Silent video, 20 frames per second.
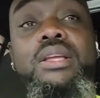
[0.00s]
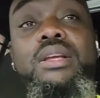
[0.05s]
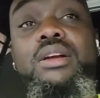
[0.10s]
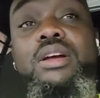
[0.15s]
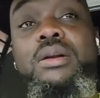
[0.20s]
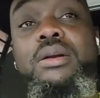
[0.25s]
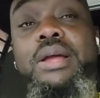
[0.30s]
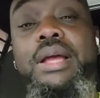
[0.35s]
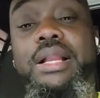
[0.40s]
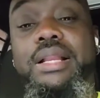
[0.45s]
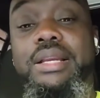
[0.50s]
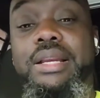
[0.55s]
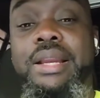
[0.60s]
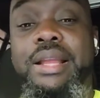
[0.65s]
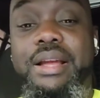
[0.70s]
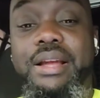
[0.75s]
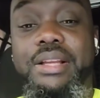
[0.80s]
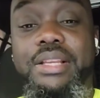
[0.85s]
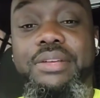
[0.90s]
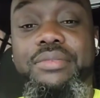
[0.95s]
connect the
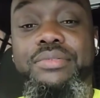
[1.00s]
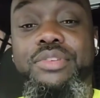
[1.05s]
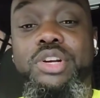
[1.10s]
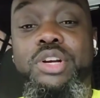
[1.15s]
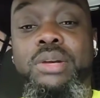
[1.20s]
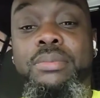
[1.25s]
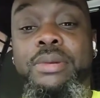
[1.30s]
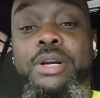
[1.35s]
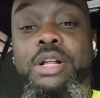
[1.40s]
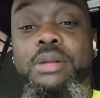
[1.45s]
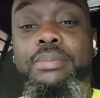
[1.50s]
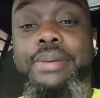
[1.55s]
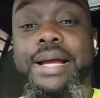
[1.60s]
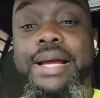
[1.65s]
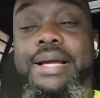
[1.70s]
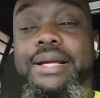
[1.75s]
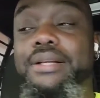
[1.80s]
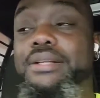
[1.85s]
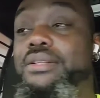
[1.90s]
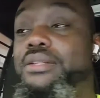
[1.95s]
negative terminal
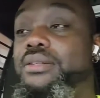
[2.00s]
back,